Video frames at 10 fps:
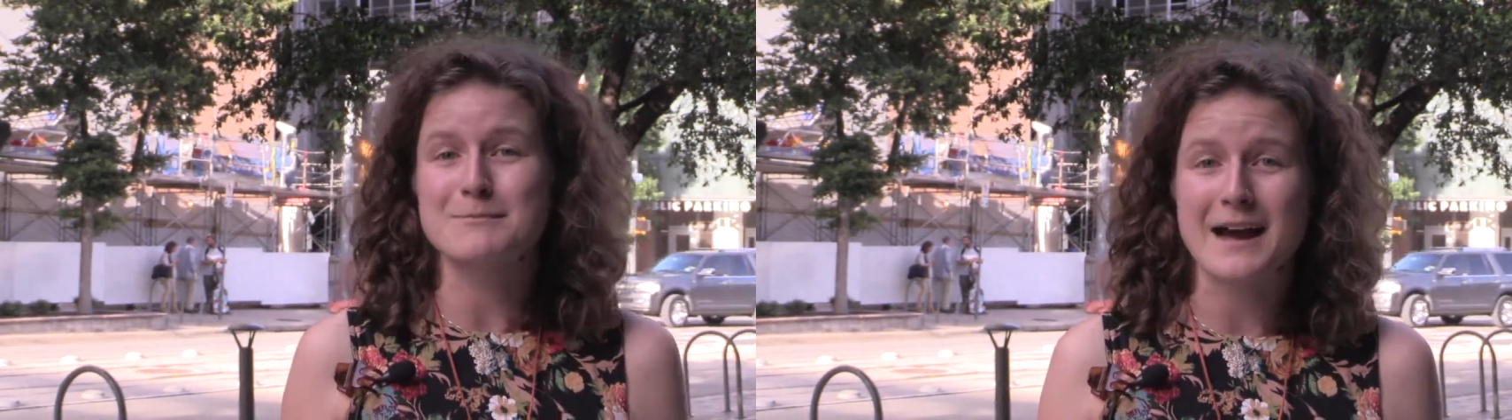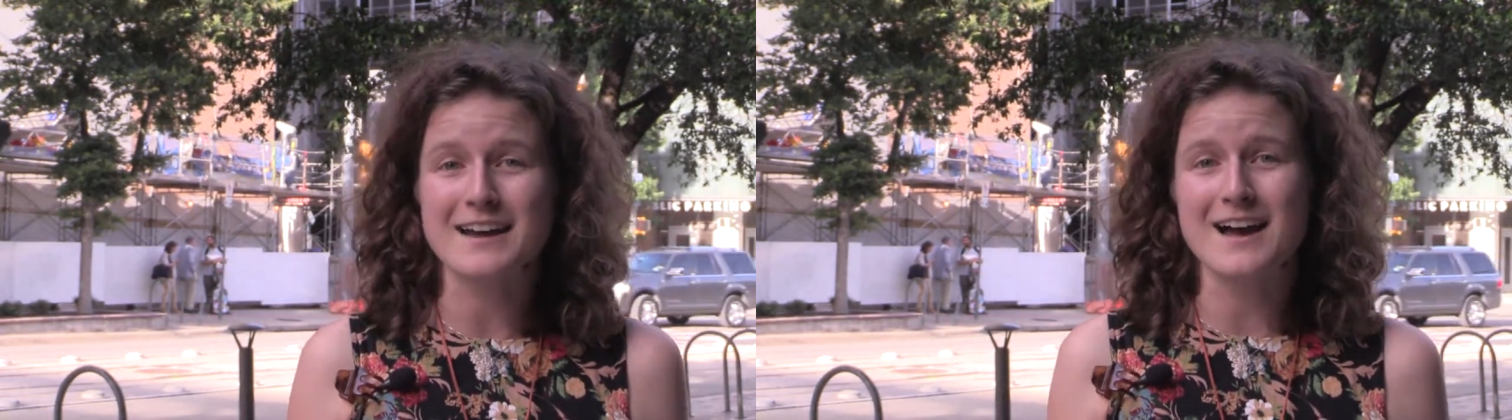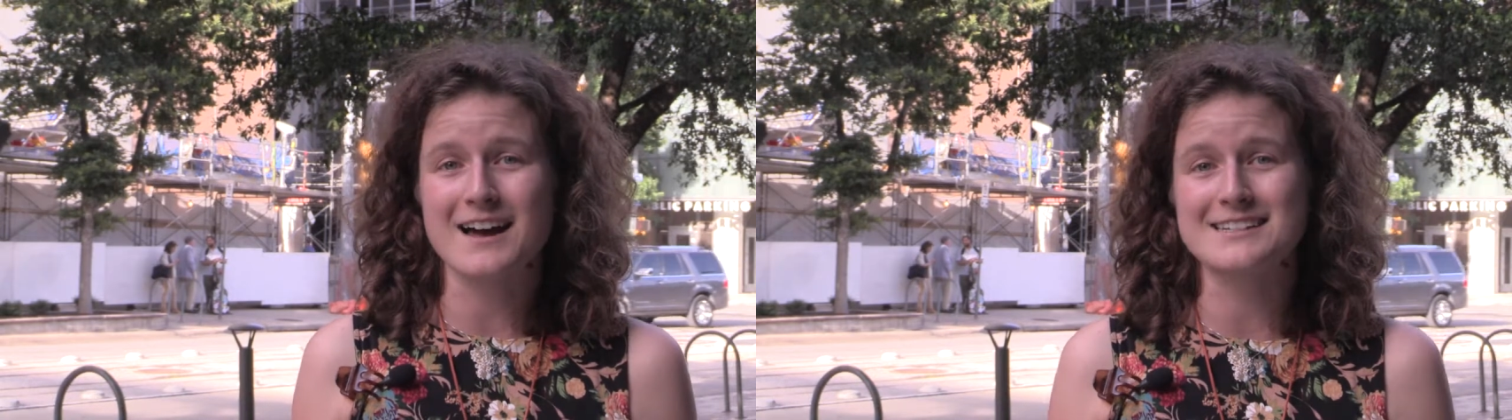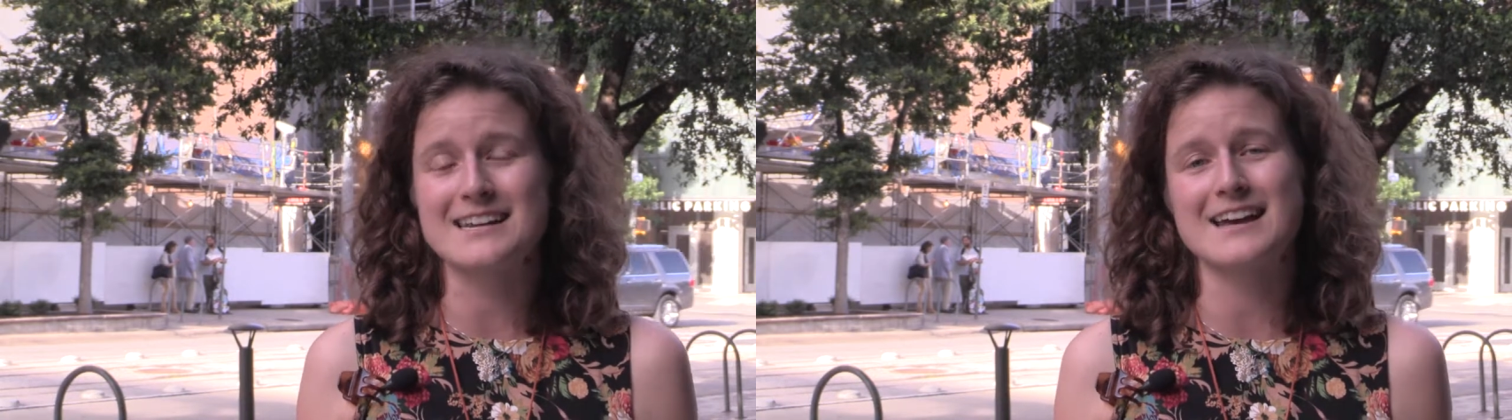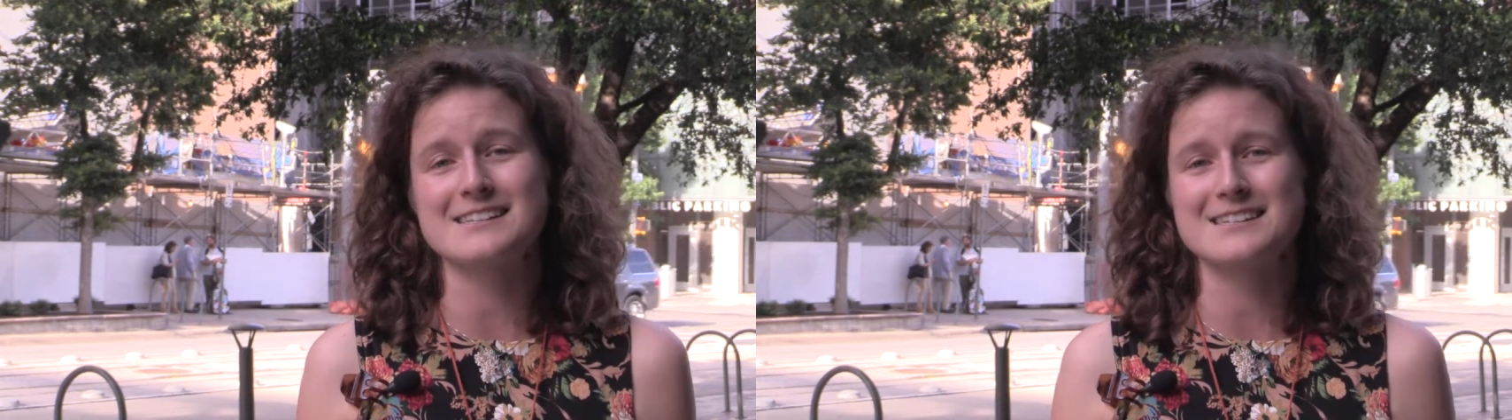to my
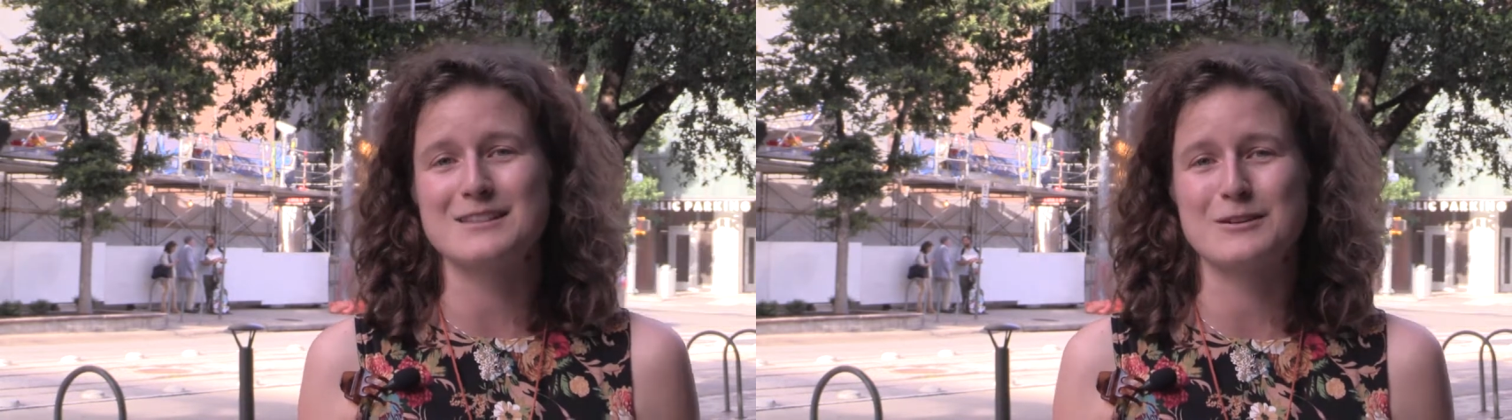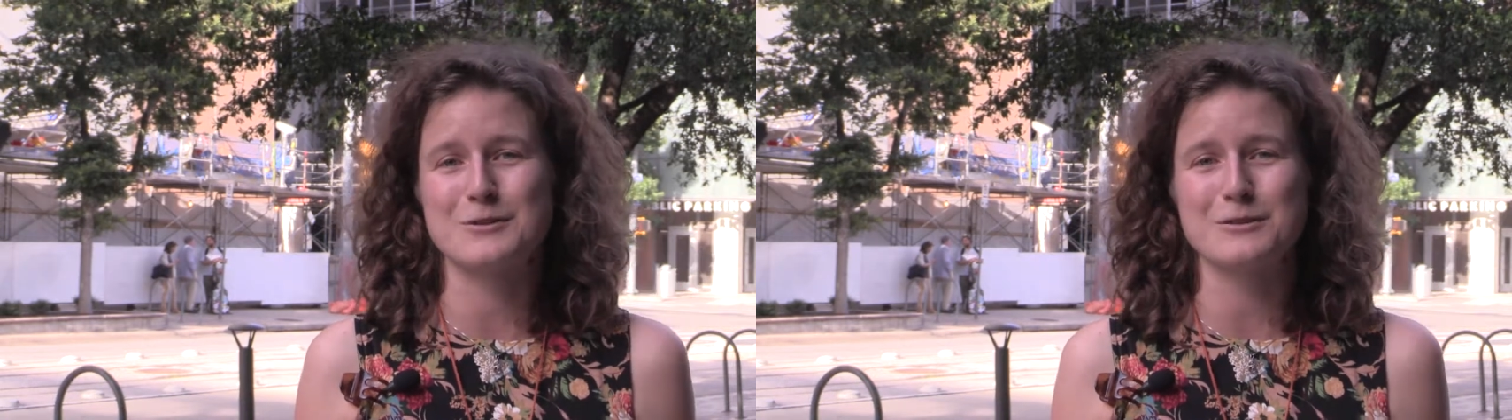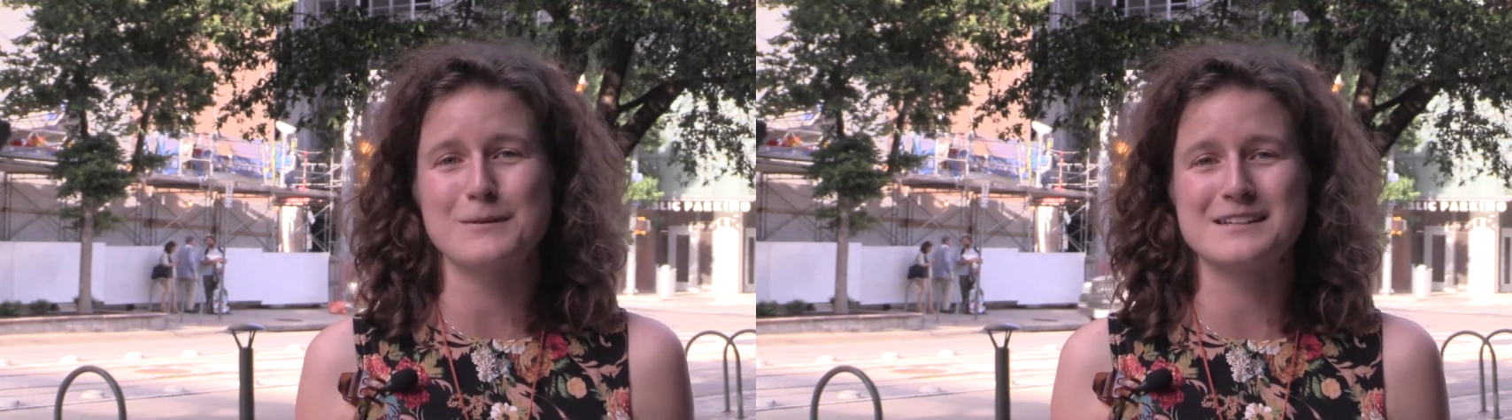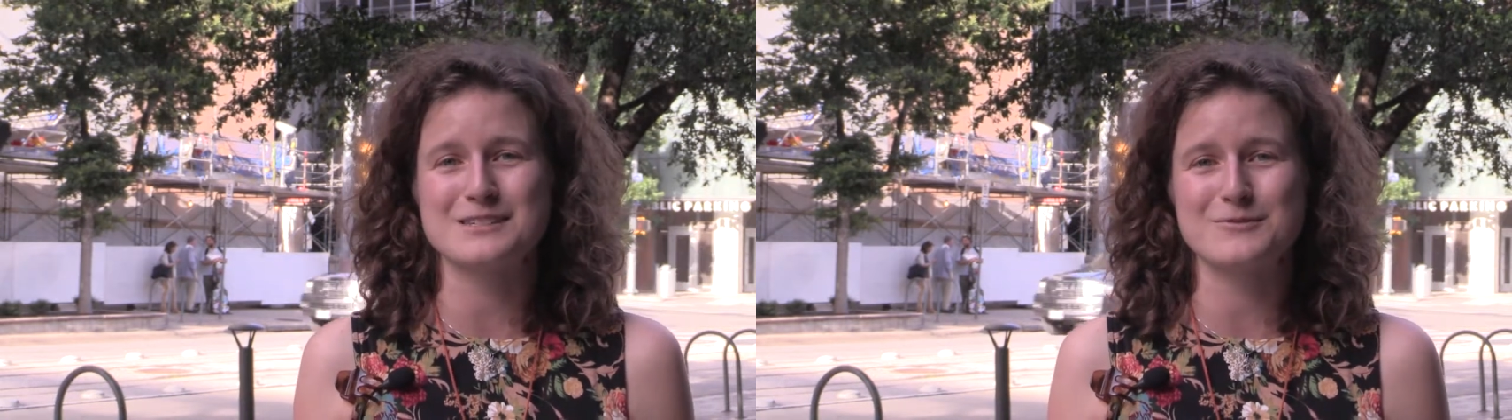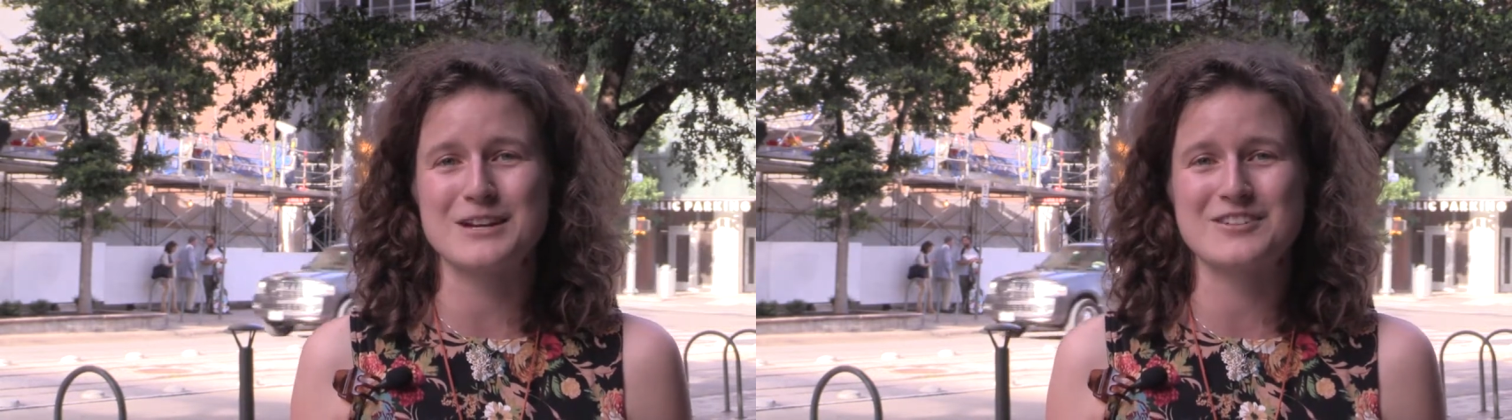context in the
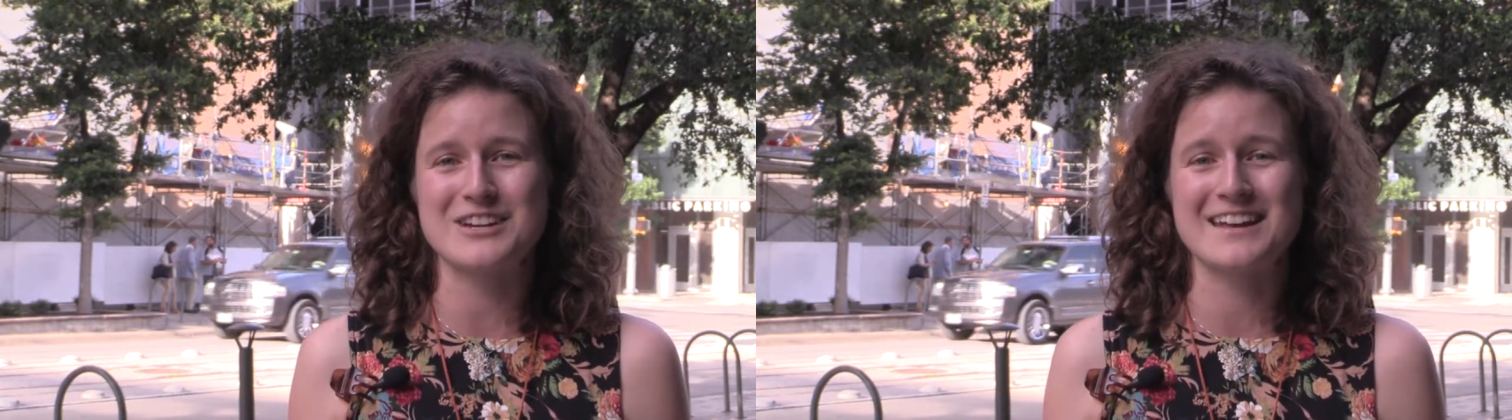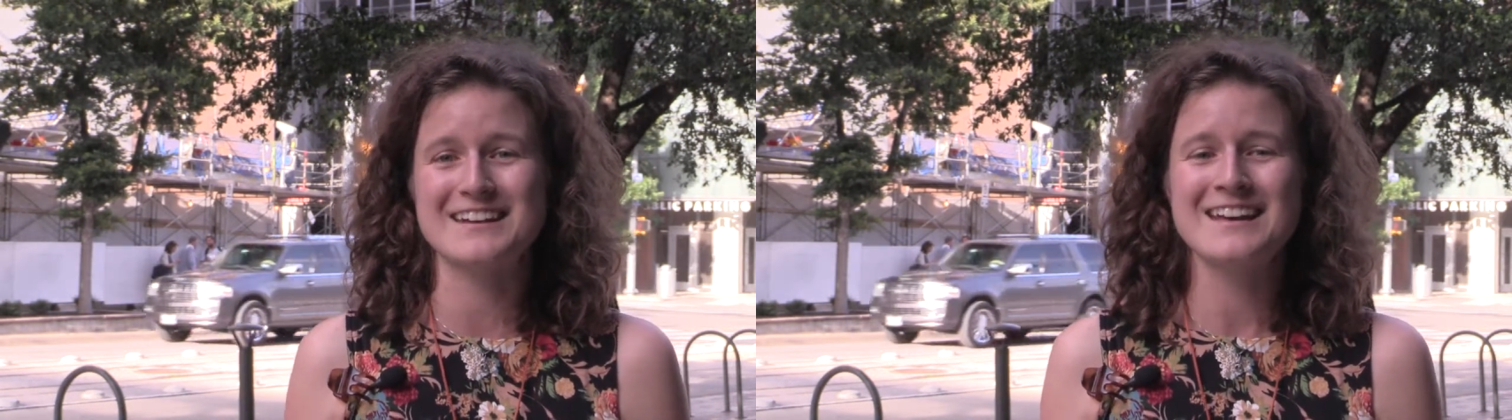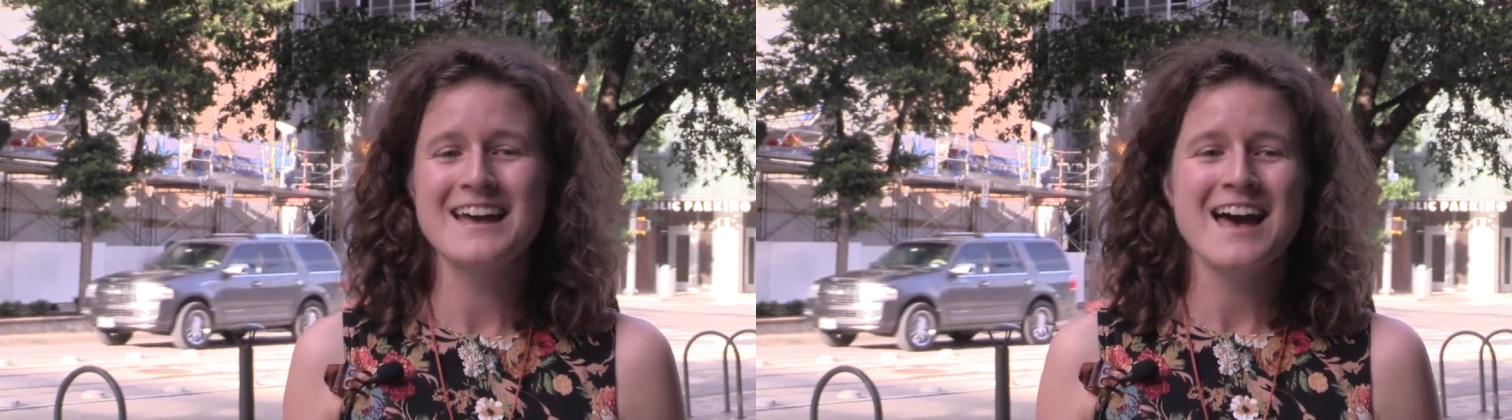Northwest region.